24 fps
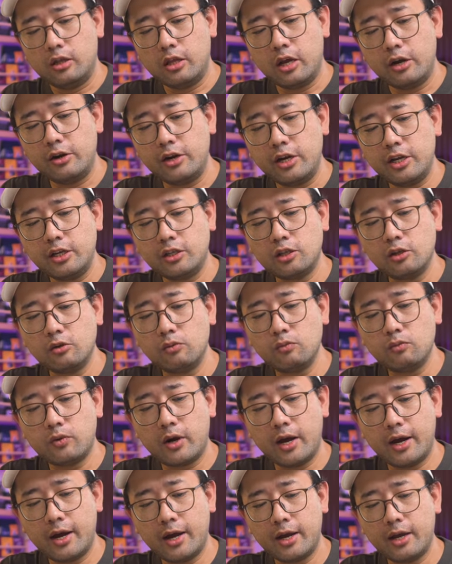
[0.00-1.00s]
the reason
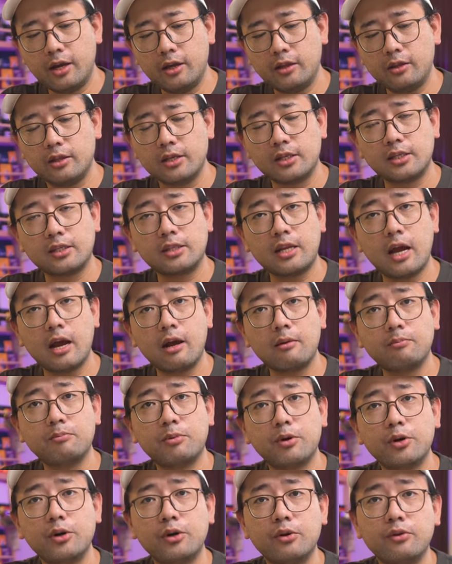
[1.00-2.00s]
why the
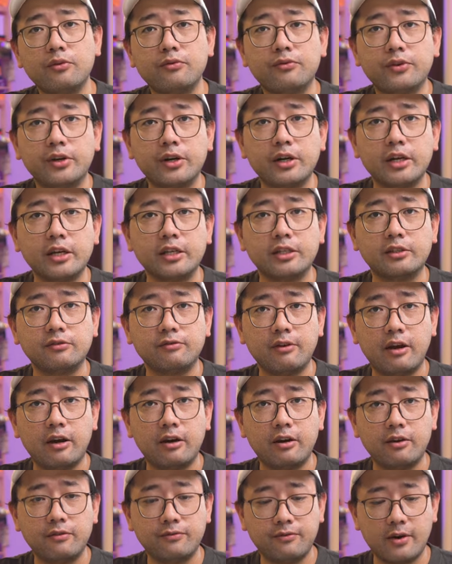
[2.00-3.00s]
Stagg pour over is
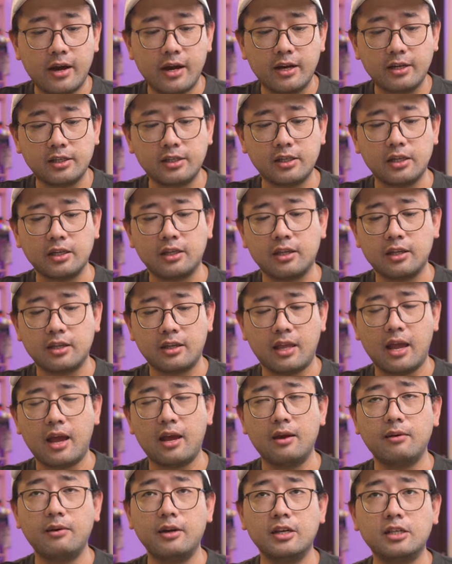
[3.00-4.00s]
very fast it, it
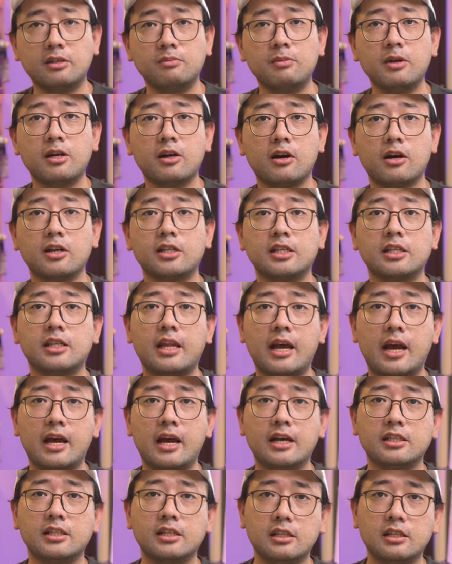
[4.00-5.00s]
is because it
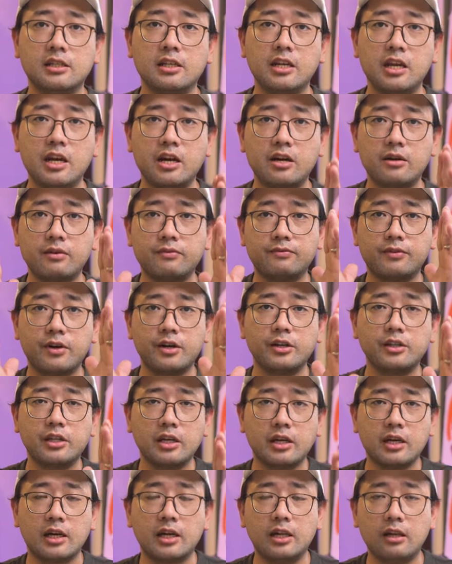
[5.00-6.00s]
has a near
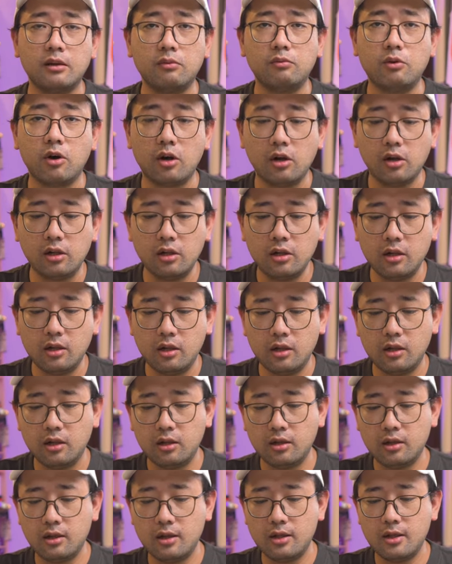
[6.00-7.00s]
vertical wall.
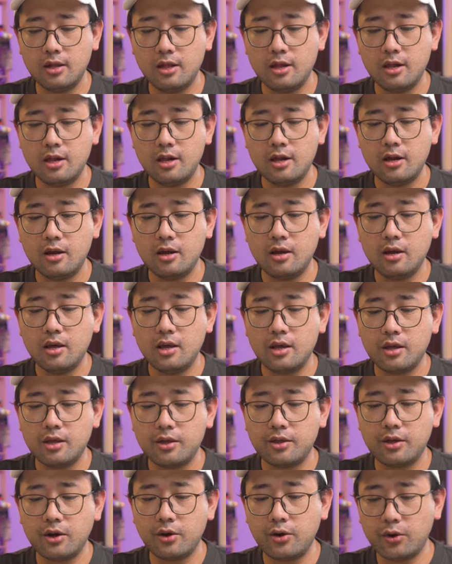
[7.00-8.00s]

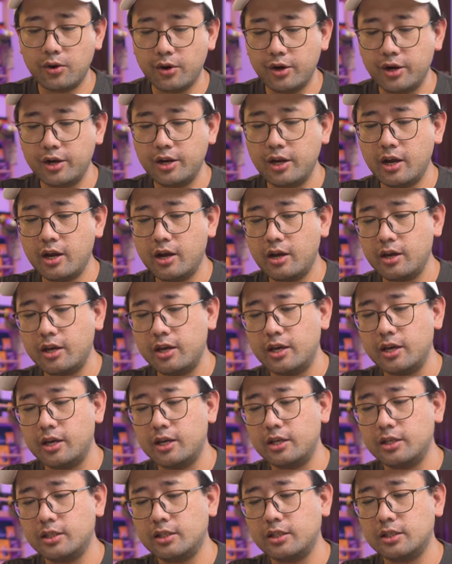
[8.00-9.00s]
The Orea
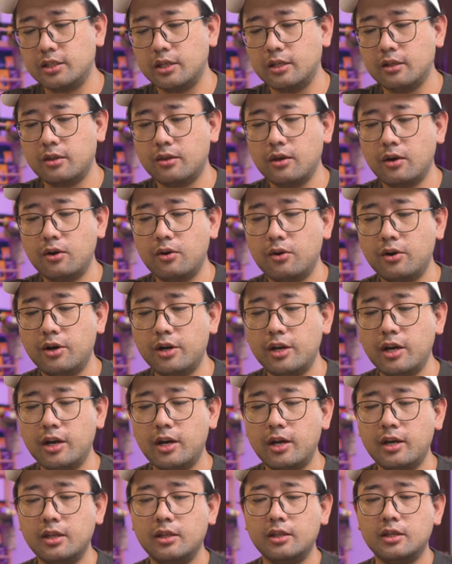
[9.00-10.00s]
is the
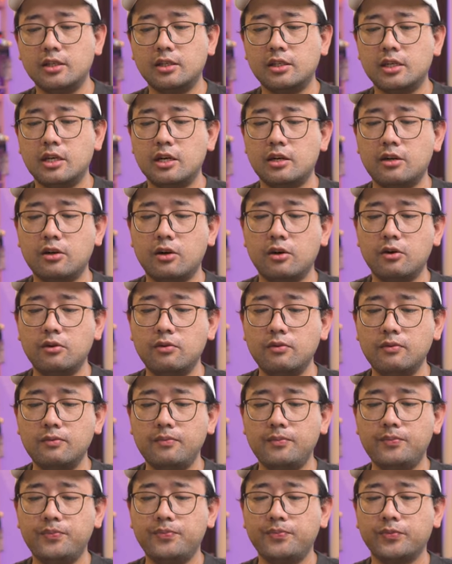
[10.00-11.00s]
Orea and the Zero,